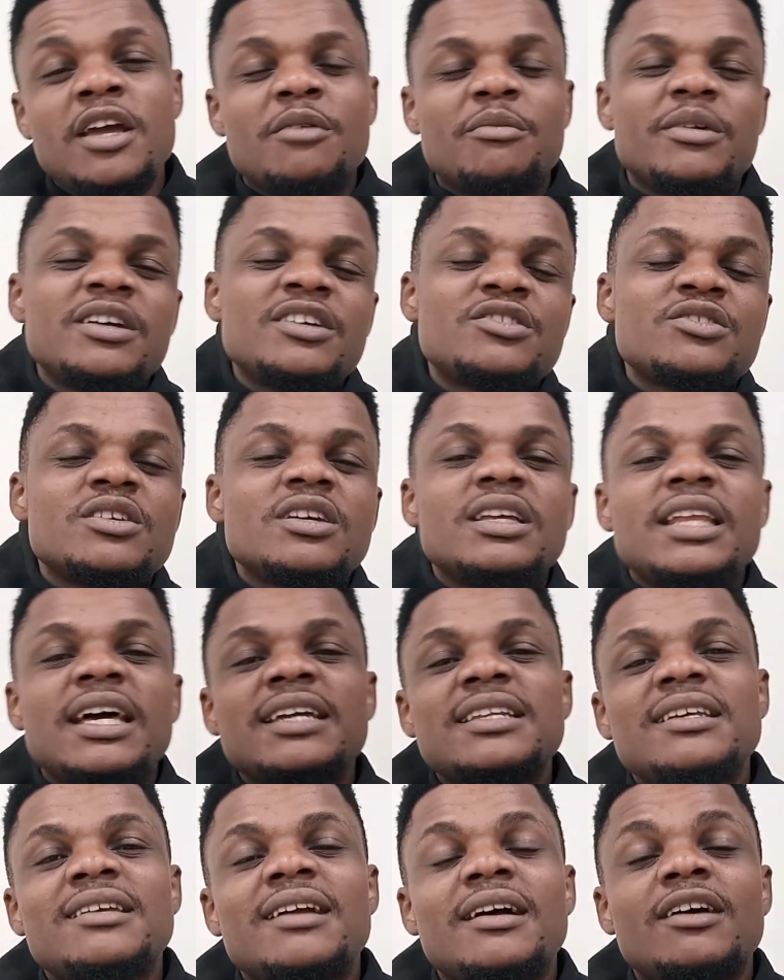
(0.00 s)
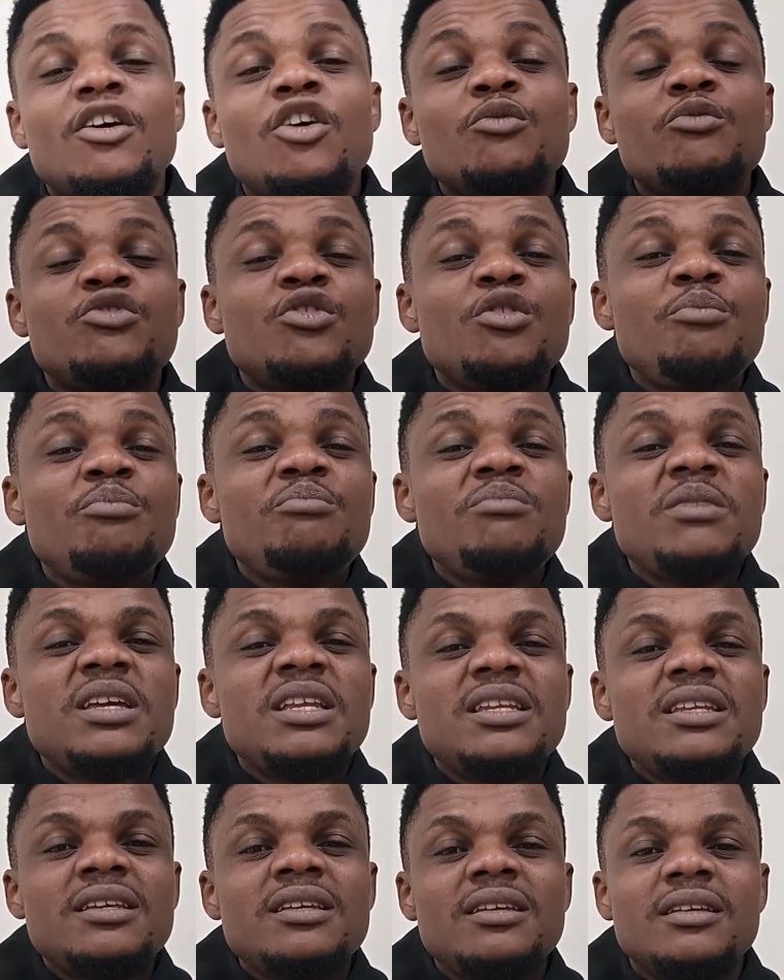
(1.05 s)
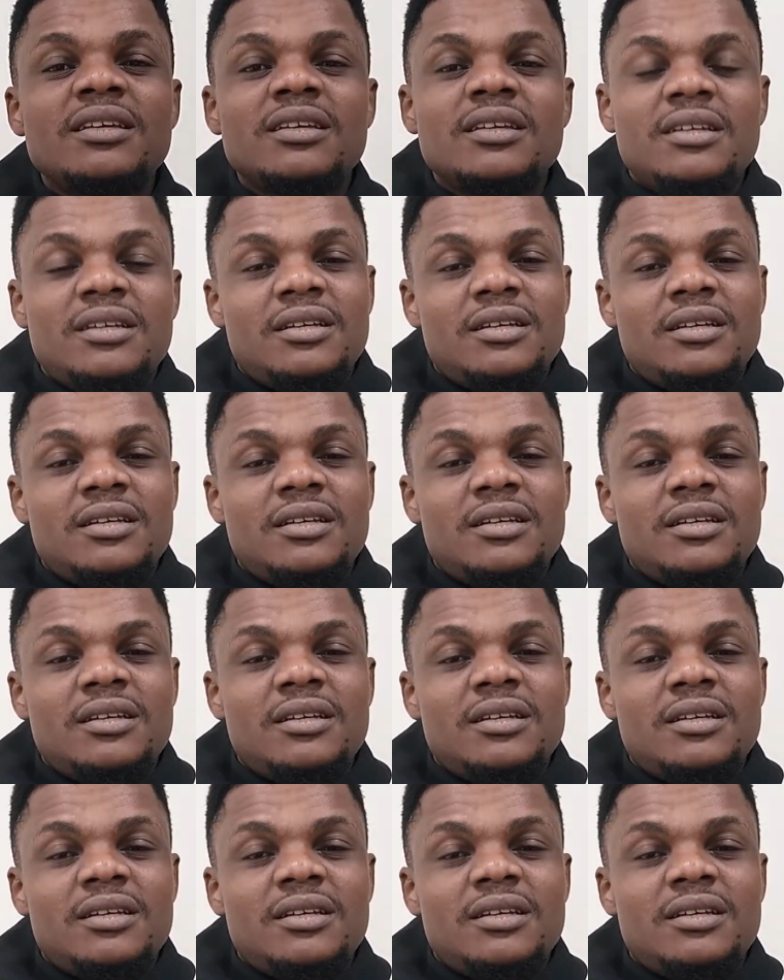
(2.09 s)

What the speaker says: MySQL, there are so many